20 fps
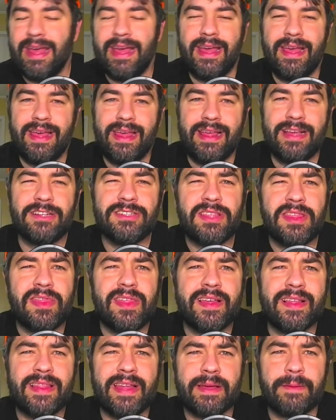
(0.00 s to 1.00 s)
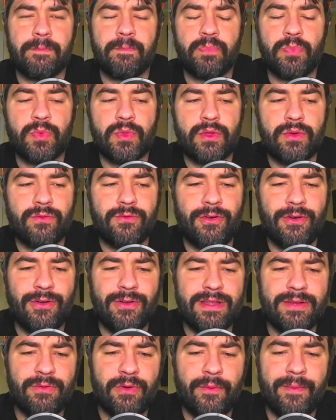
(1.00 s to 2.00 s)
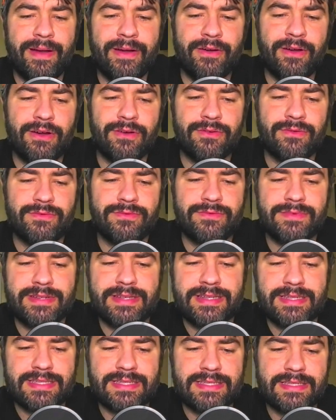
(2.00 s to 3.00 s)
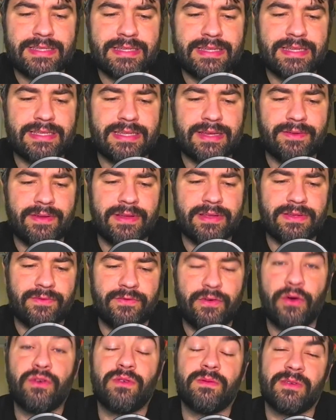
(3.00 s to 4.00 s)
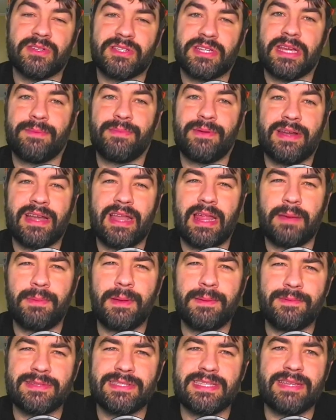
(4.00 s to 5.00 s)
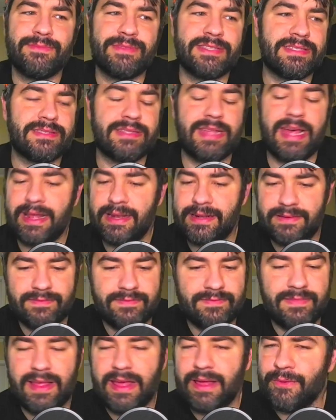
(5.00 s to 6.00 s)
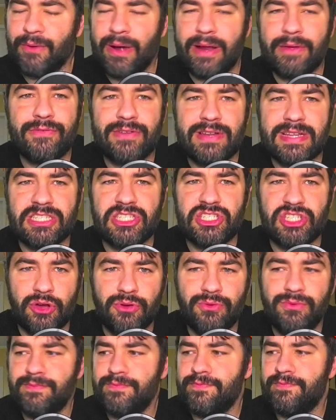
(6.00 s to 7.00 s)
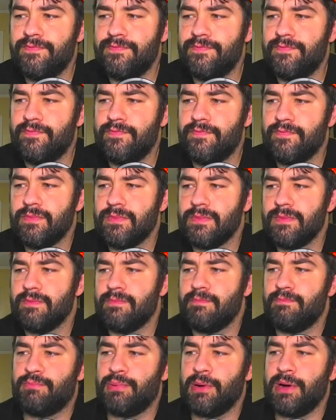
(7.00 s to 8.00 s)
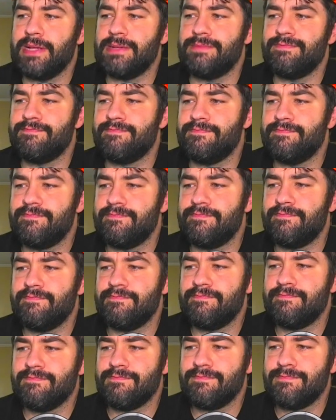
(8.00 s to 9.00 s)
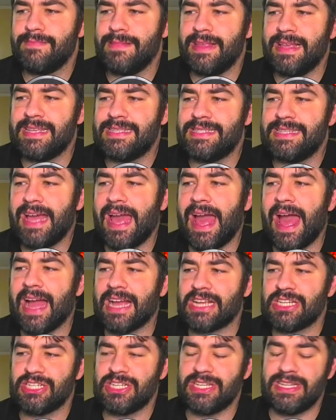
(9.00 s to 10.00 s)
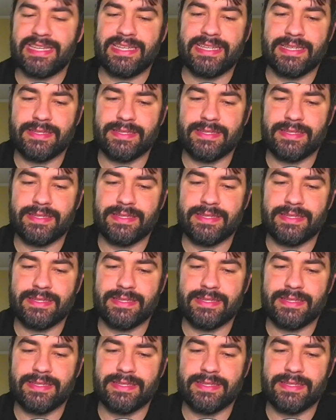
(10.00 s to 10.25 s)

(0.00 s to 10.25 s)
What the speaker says: Here's the thing, like, Rolly Romero is a vulnerable champion. A lot of people see him as that, and rightfully so. But is he actually